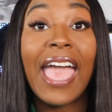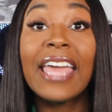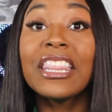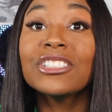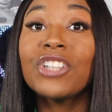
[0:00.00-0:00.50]

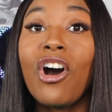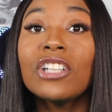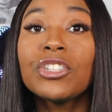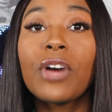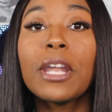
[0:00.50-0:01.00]
And there's
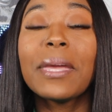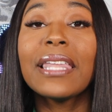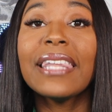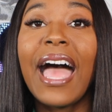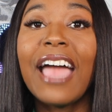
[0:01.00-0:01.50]
also going to be
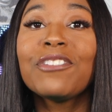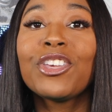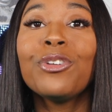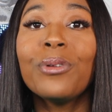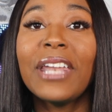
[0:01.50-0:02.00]
a live
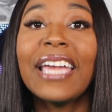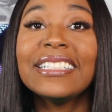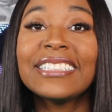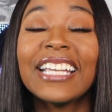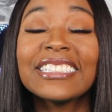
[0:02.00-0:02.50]

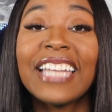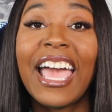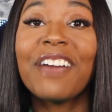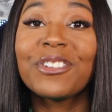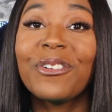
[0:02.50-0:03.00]
Q&A session
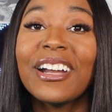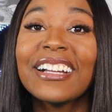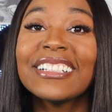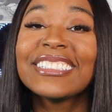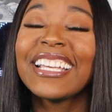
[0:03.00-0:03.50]

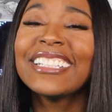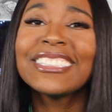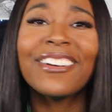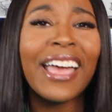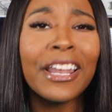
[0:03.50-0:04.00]
afterwards.
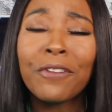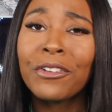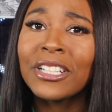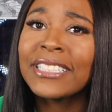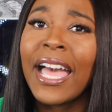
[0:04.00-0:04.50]
So head
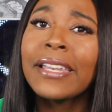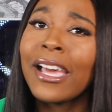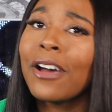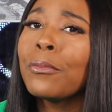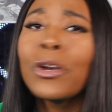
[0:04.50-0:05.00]
over and
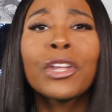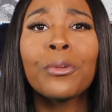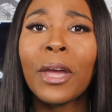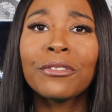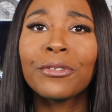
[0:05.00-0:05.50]
sign up. What are
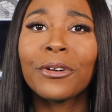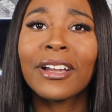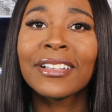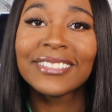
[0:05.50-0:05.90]
you waiting for?